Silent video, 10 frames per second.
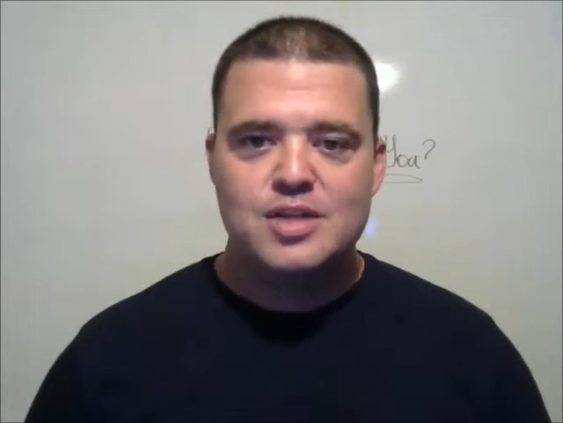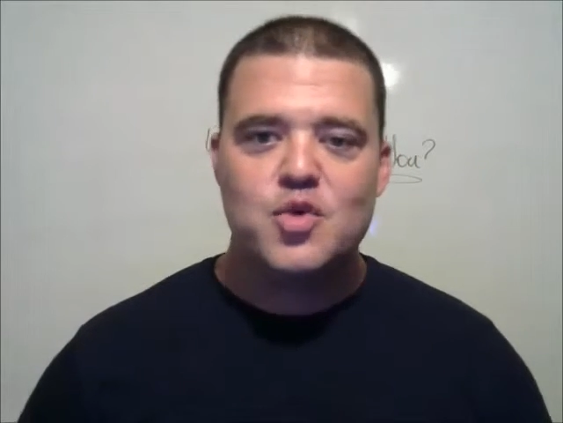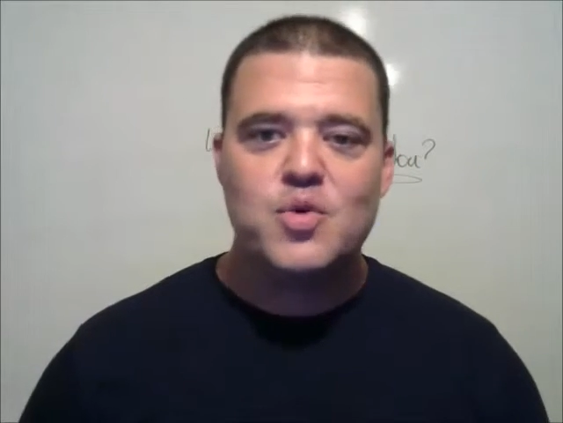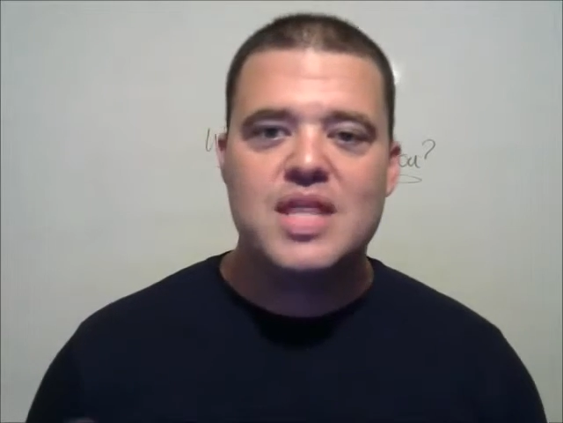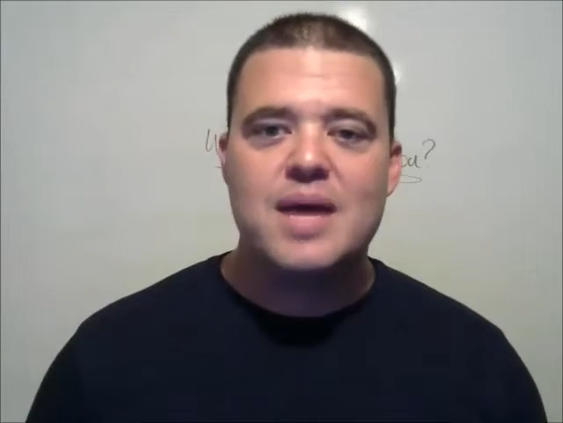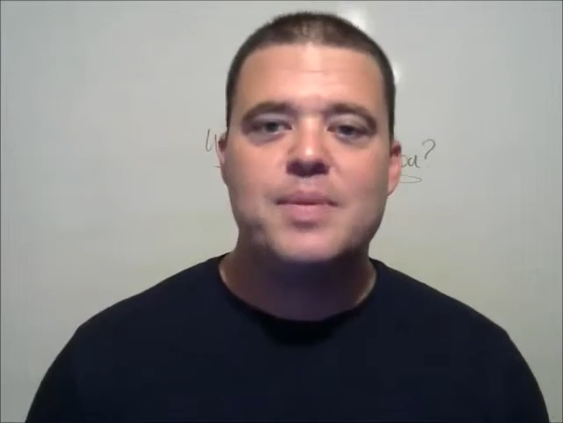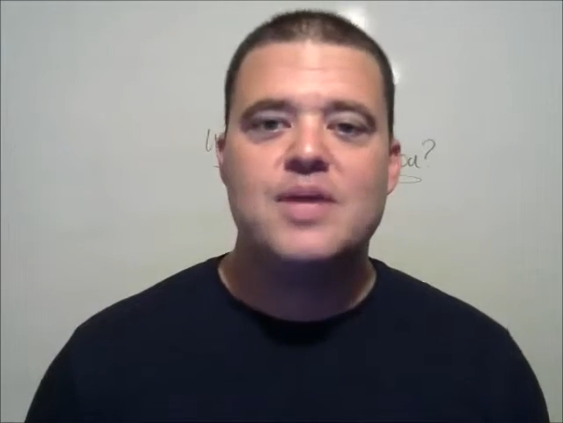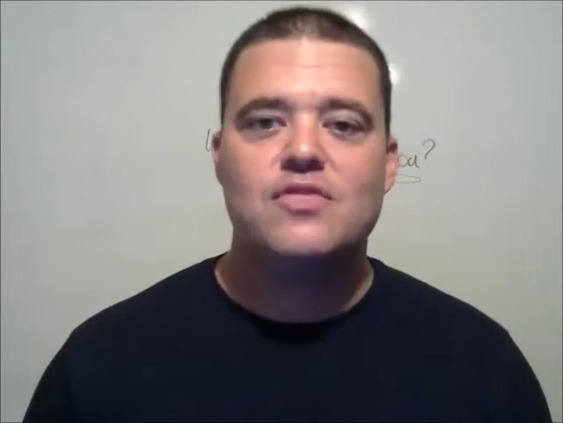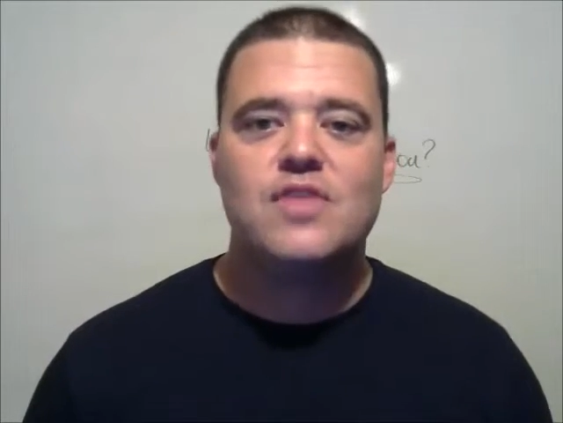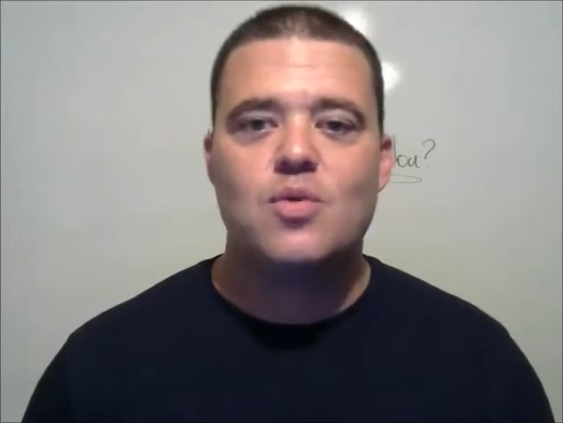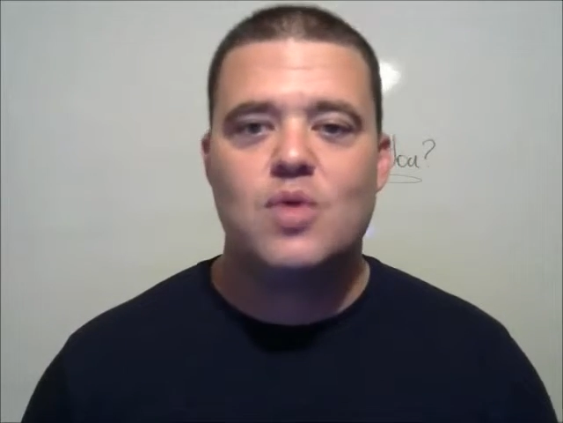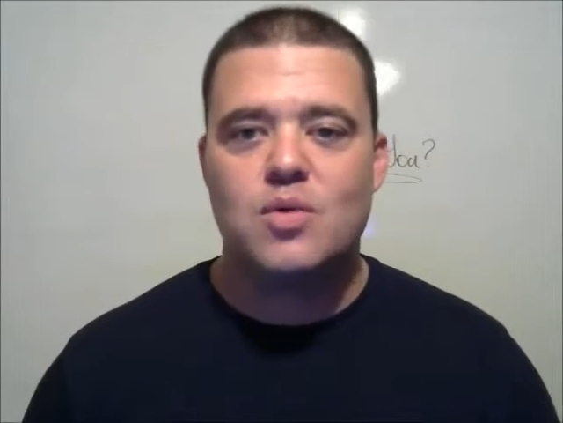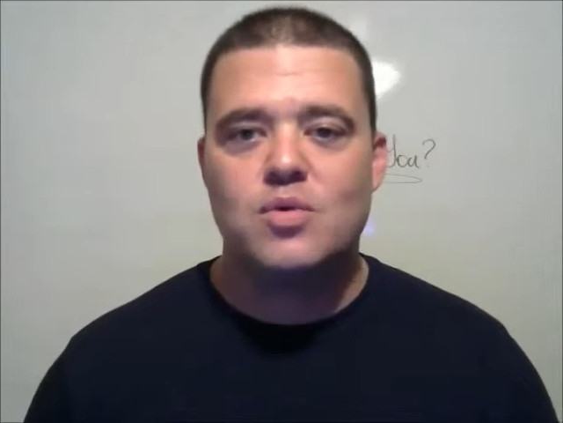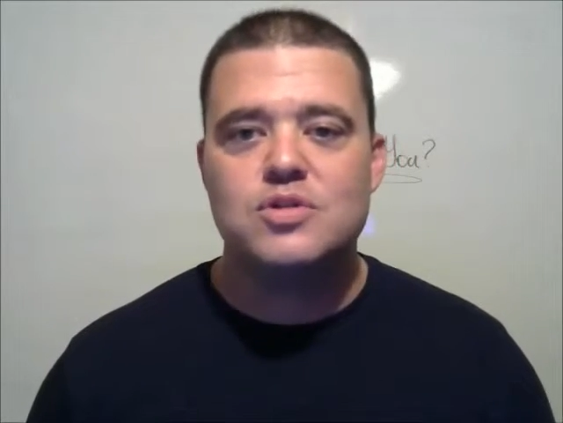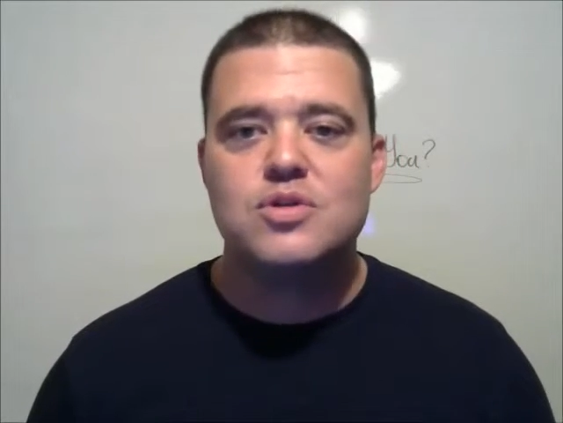So with that being said, what I
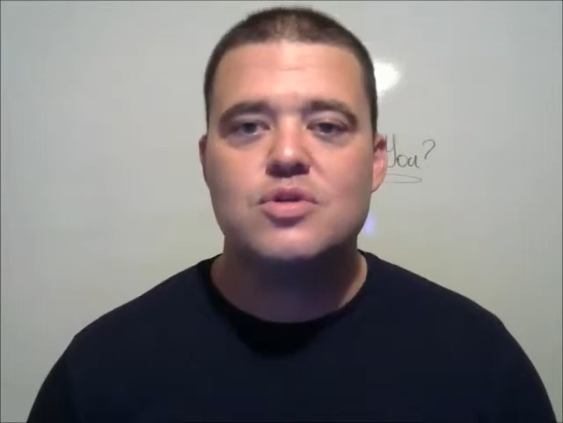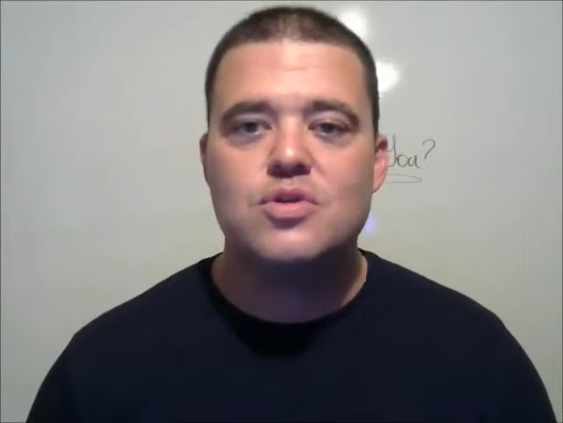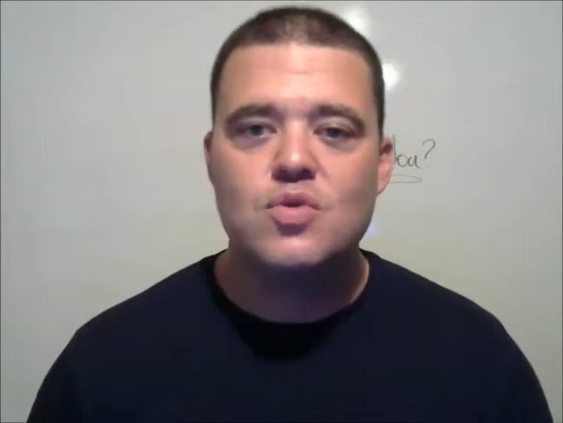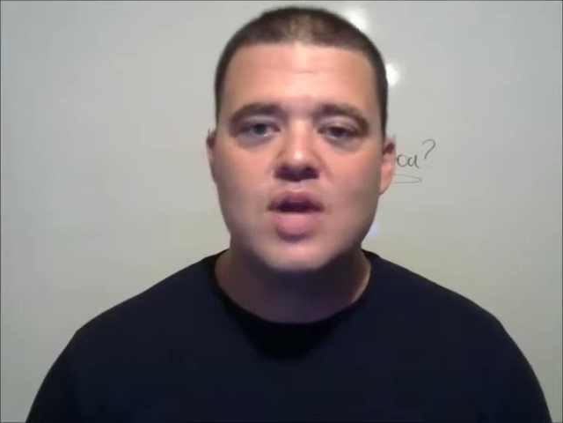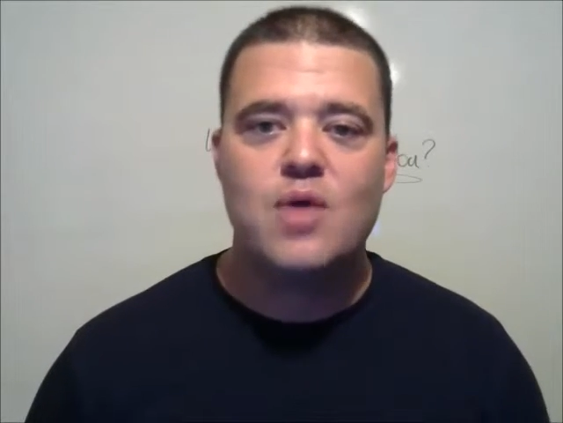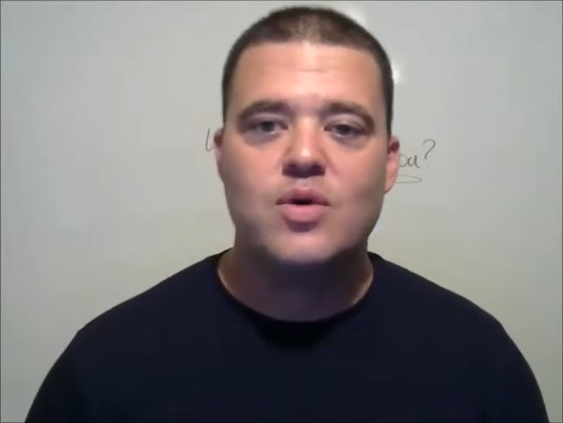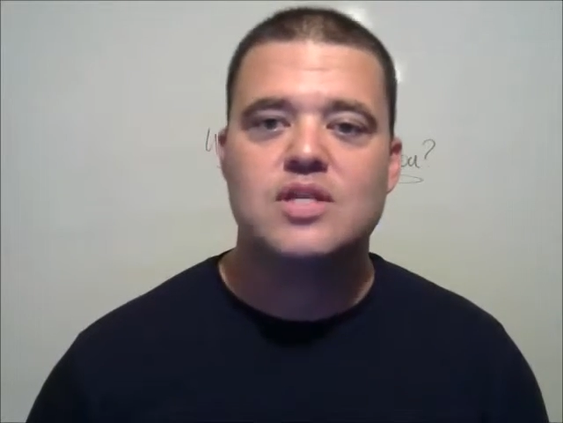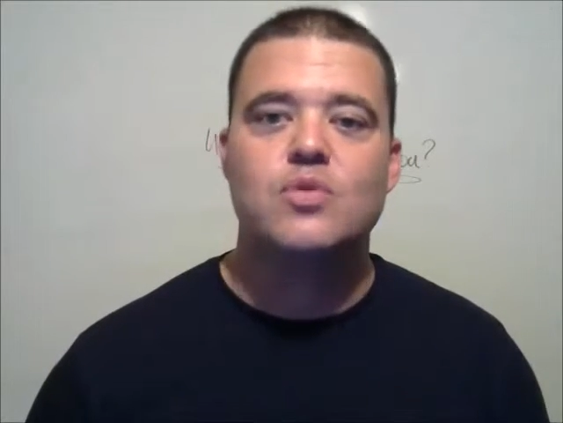want you to do now is